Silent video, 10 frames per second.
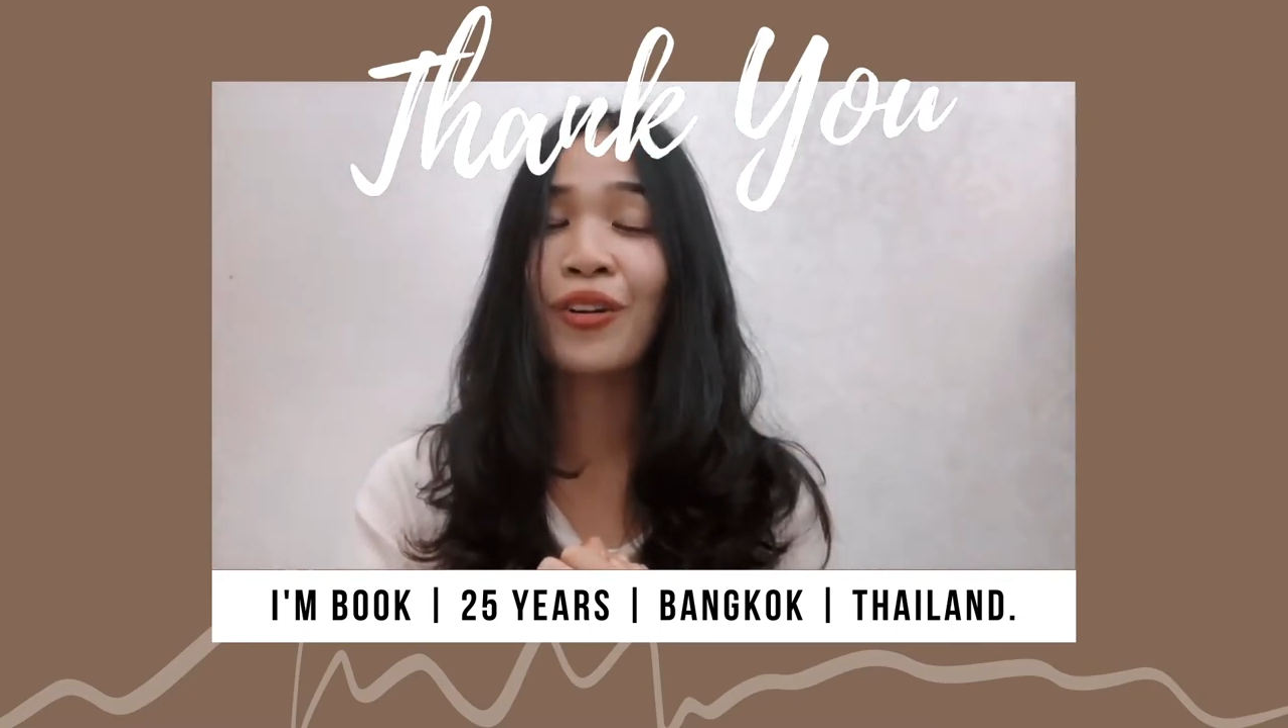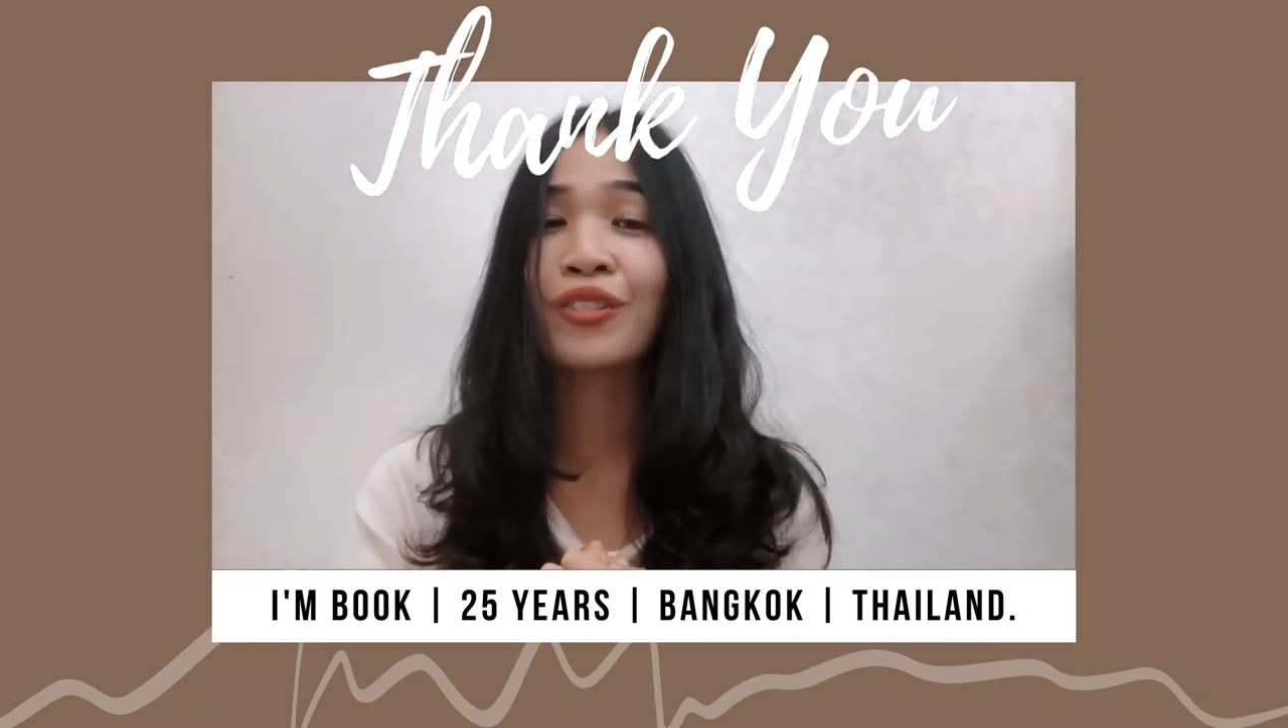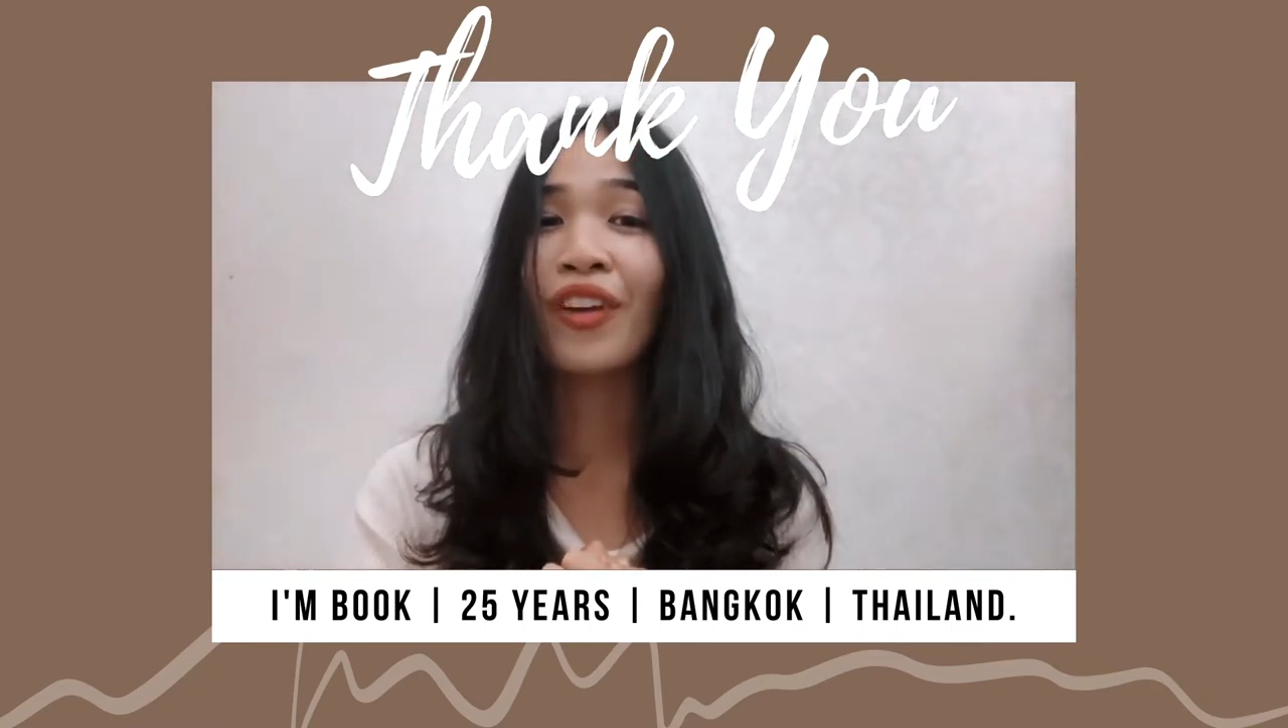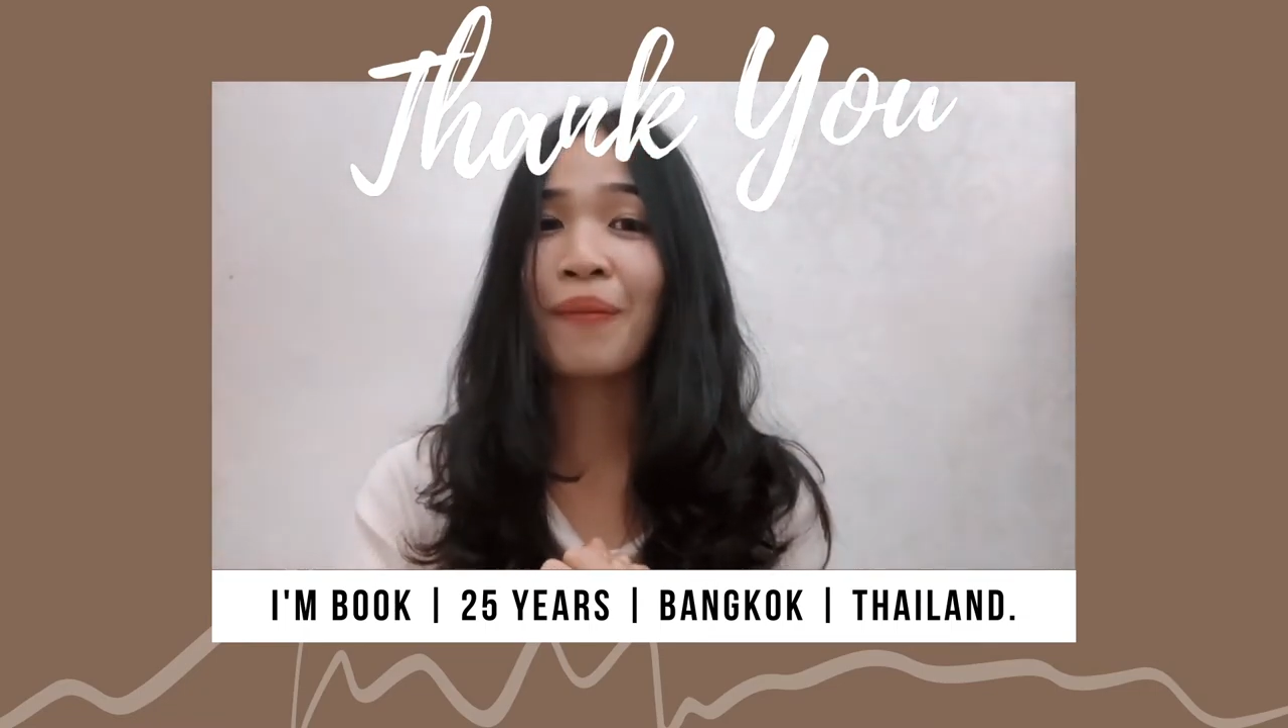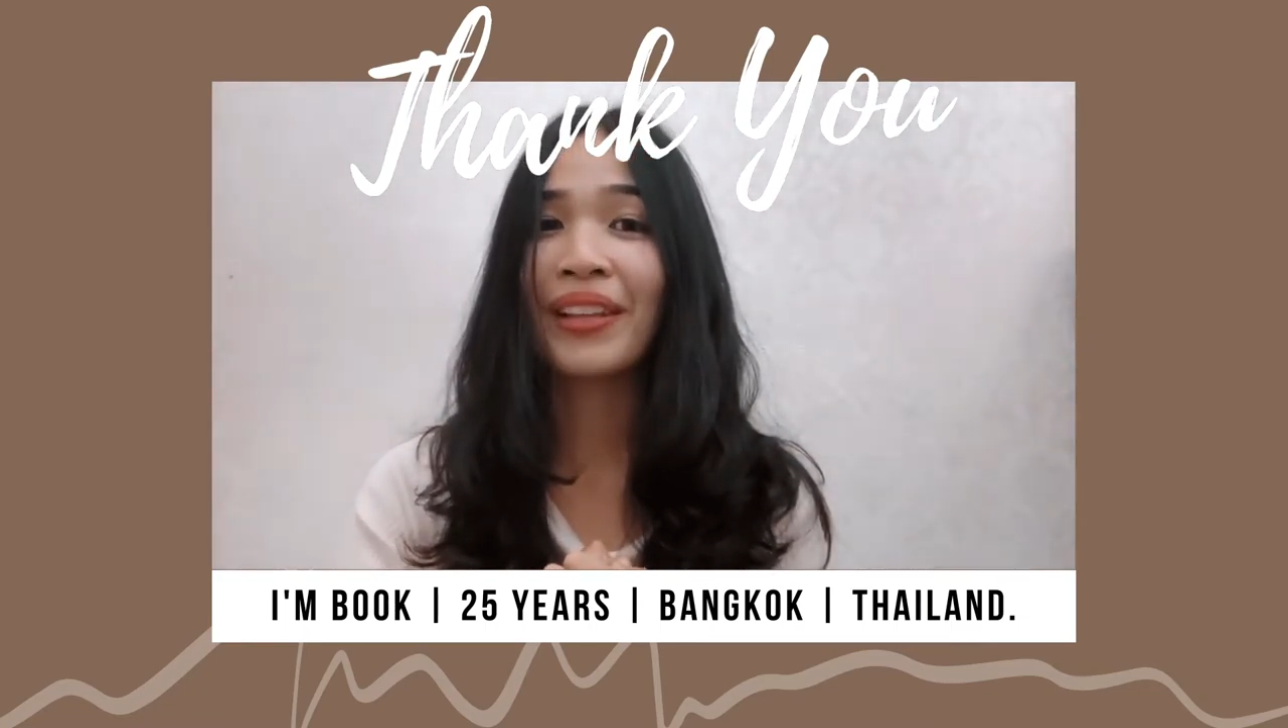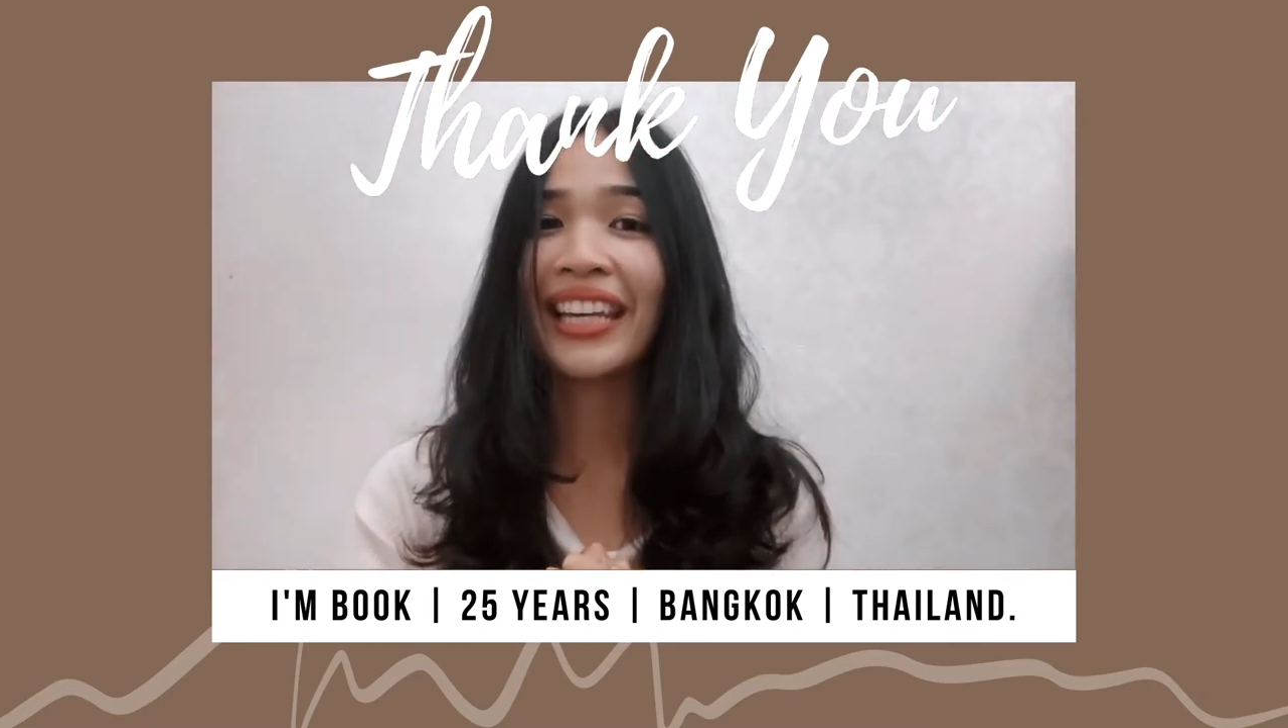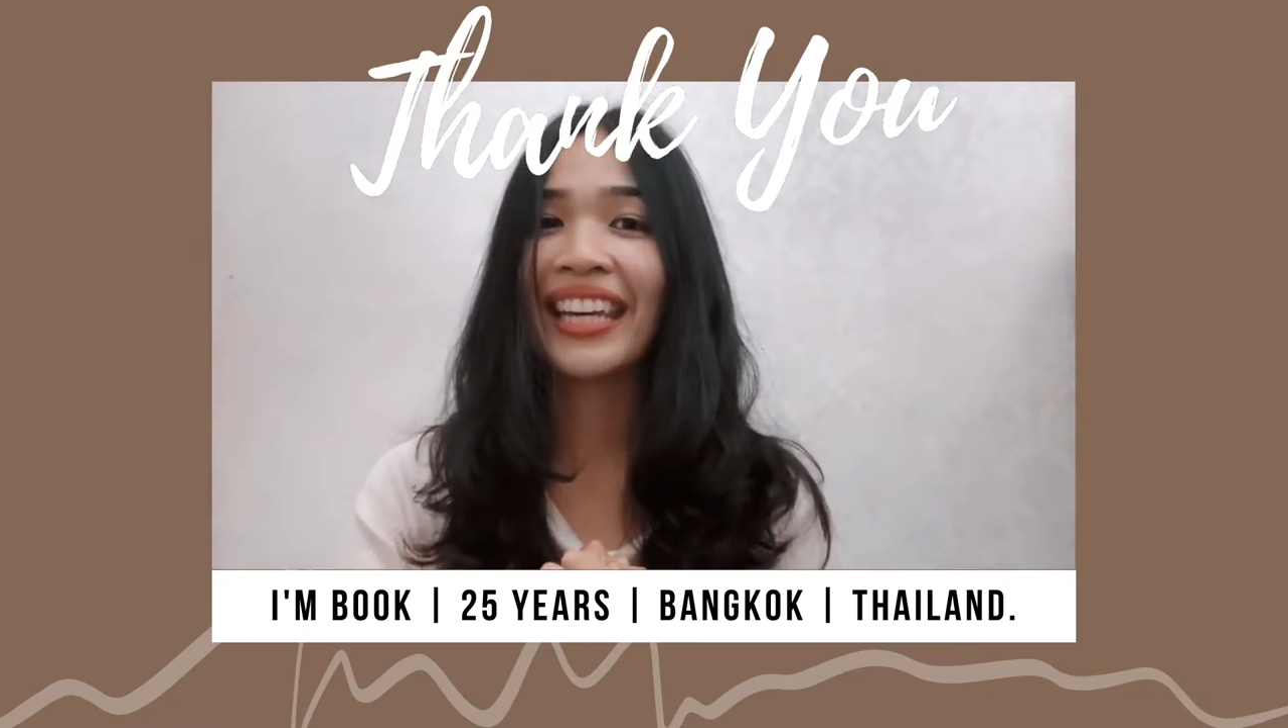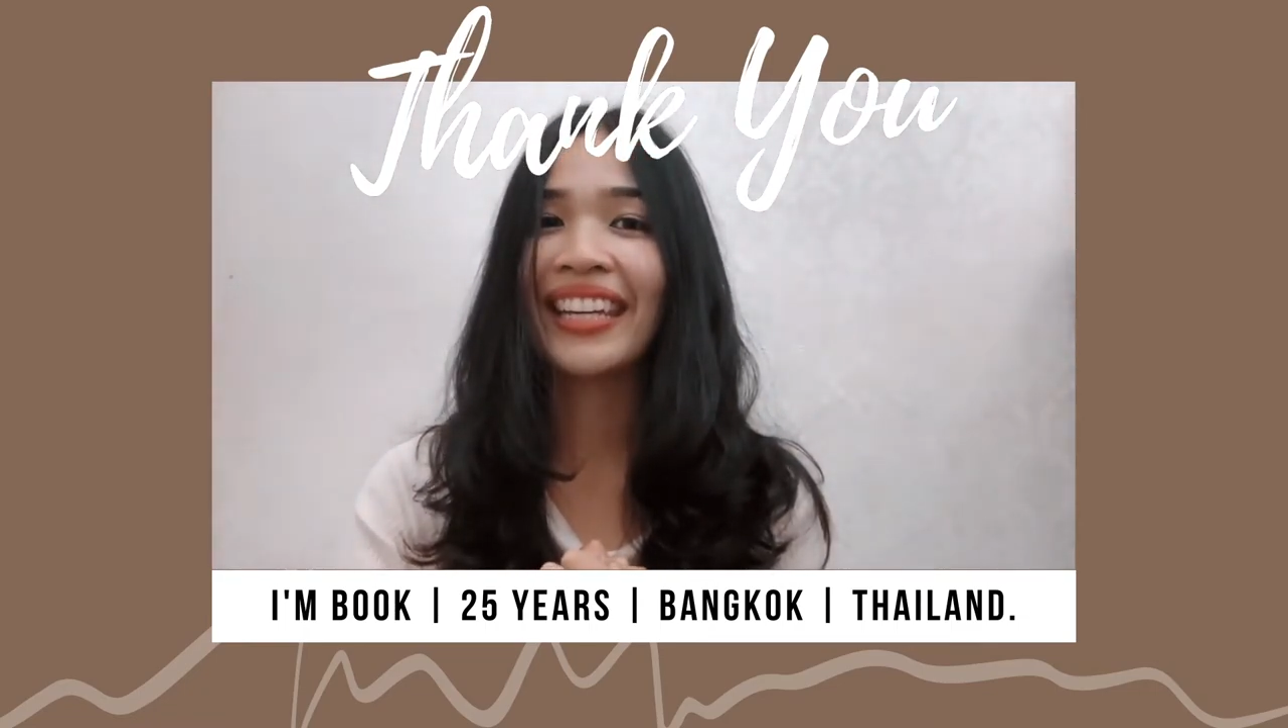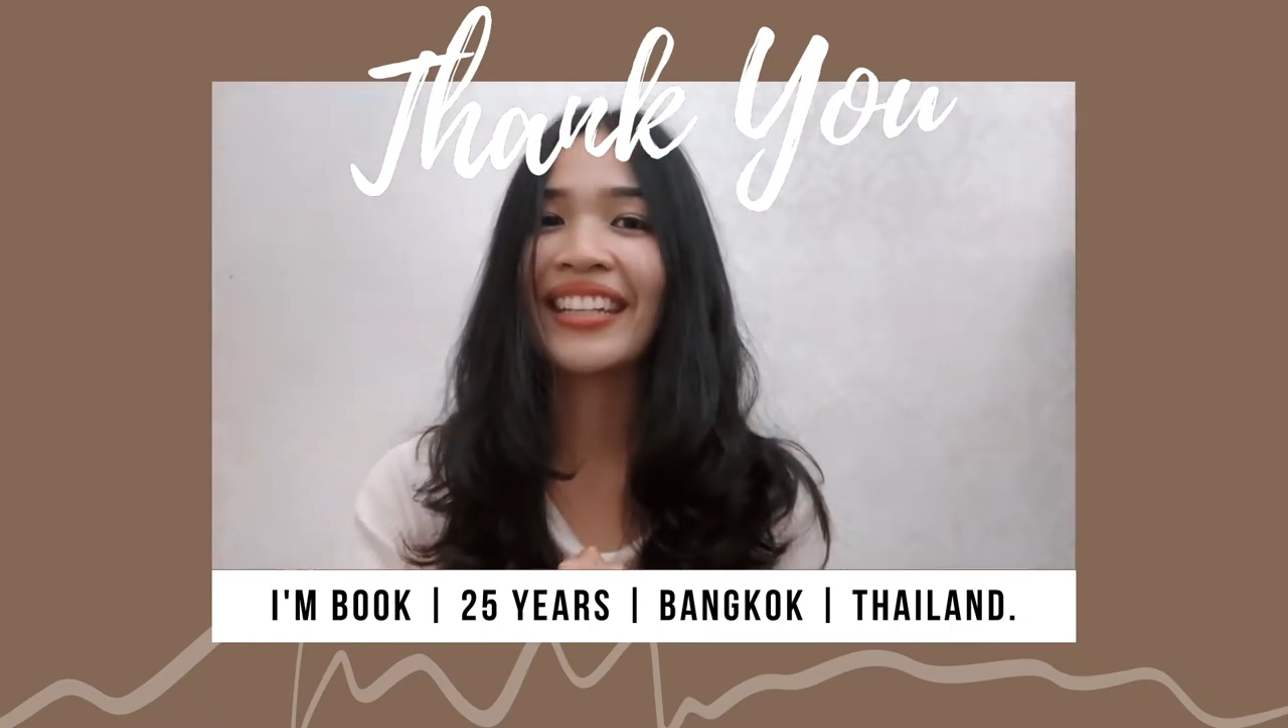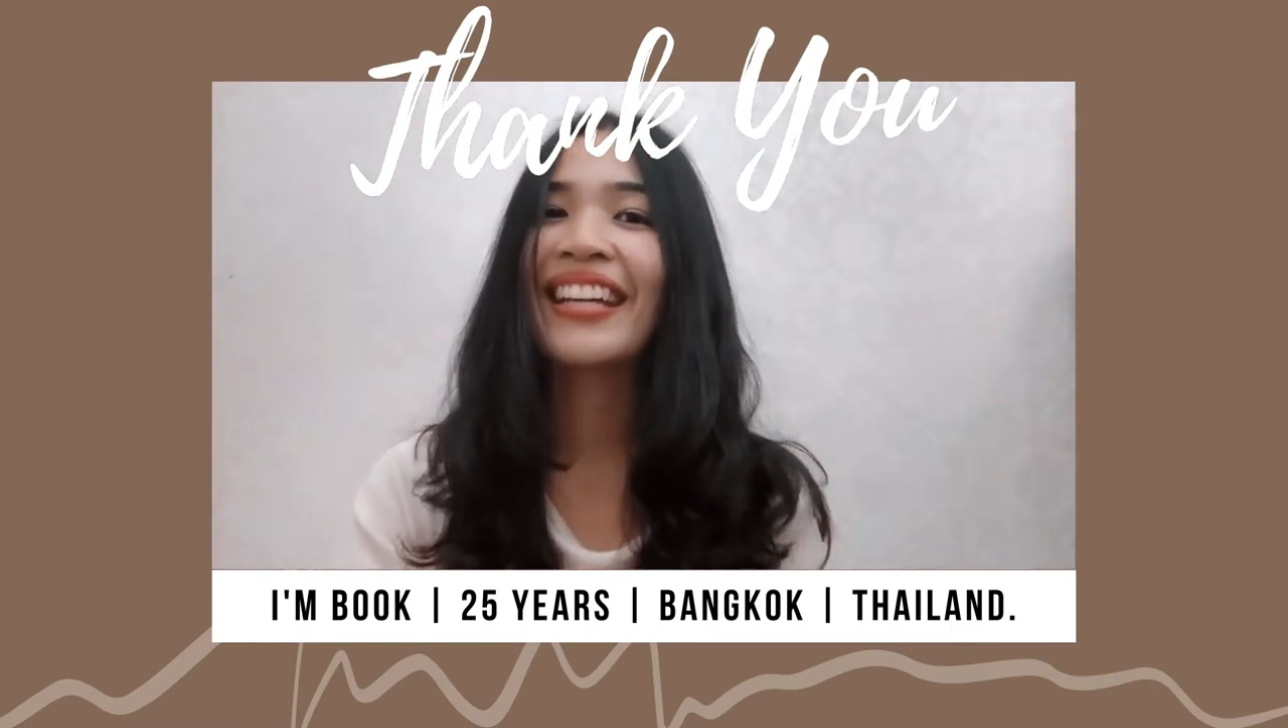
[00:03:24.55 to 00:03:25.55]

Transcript: family